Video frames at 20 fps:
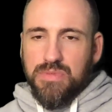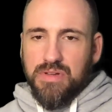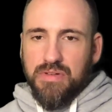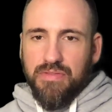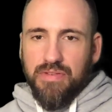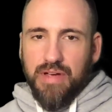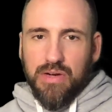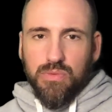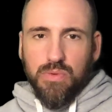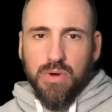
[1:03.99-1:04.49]
In
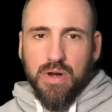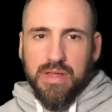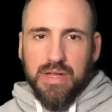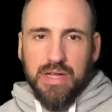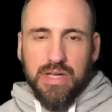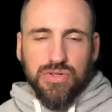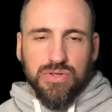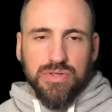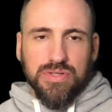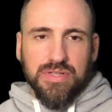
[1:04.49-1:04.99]
fact, one of the
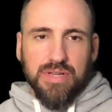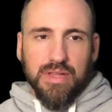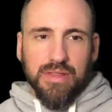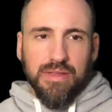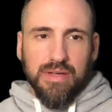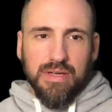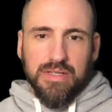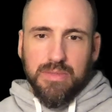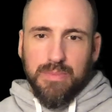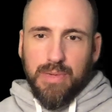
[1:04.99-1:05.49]
interesting
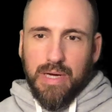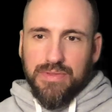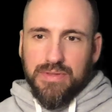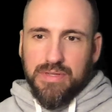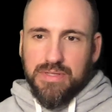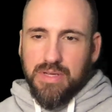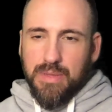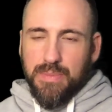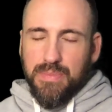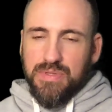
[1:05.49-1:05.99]
things about
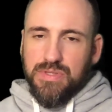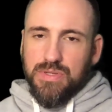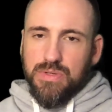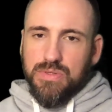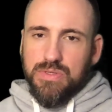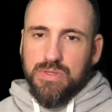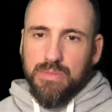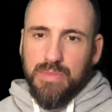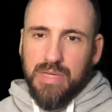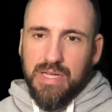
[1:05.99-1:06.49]
this
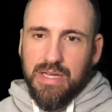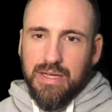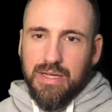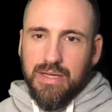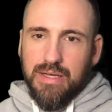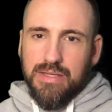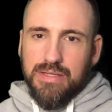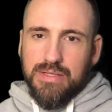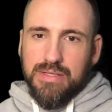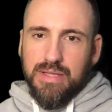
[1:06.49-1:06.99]
episode to me
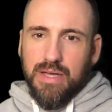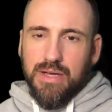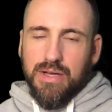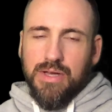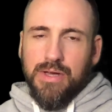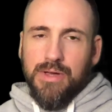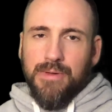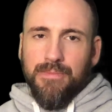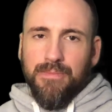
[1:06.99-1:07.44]
is that